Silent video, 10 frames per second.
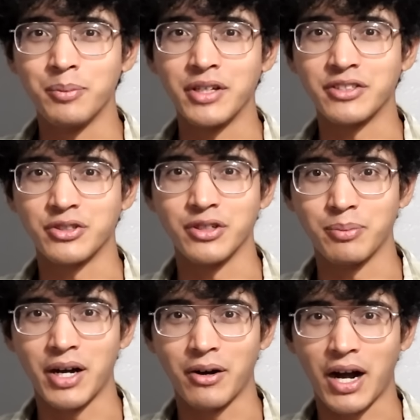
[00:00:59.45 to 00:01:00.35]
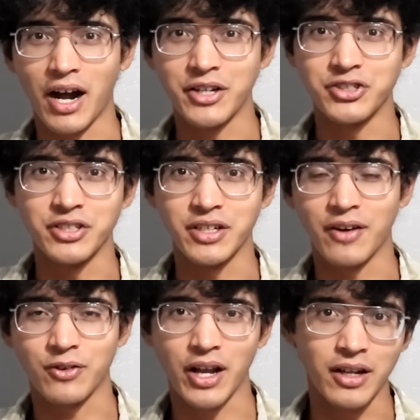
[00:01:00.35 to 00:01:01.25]
be as good about hygiene
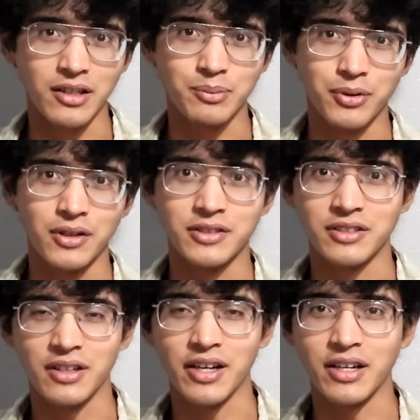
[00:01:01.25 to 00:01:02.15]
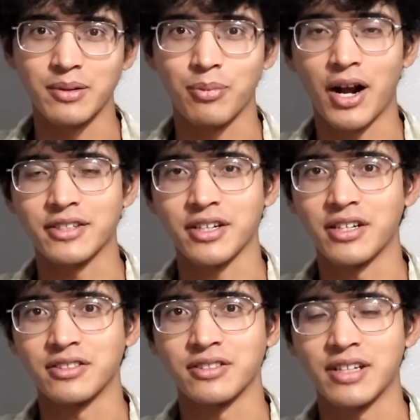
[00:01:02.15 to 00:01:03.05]
after handling bullets and lead and brass
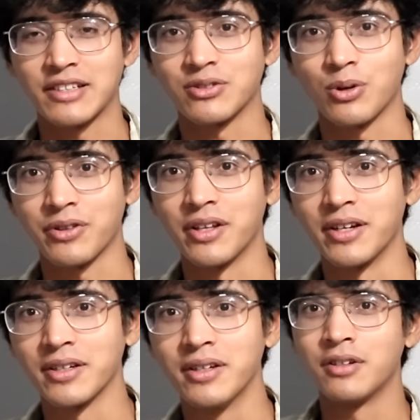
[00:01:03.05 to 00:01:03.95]
cases and that sort of thing.